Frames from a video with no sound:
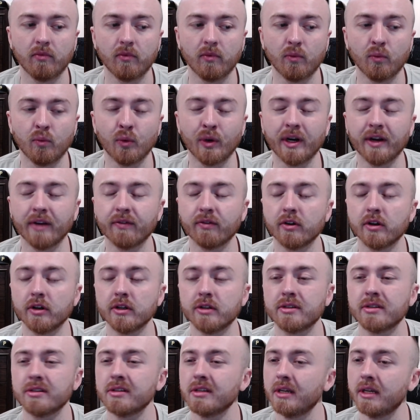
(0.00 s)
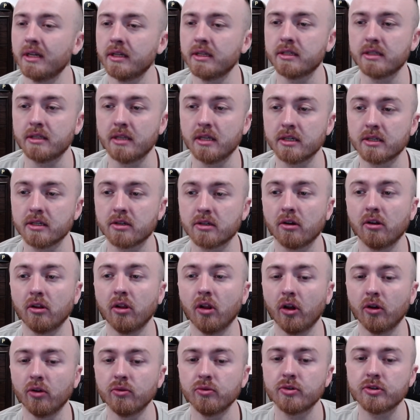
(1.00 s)
whenever it's this
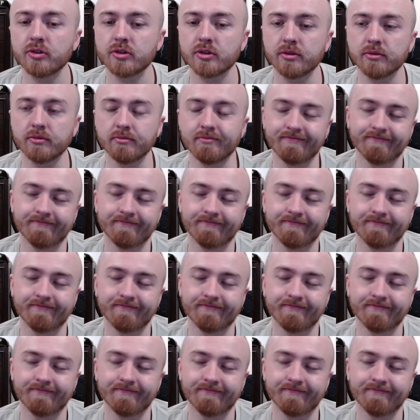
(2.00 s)
close,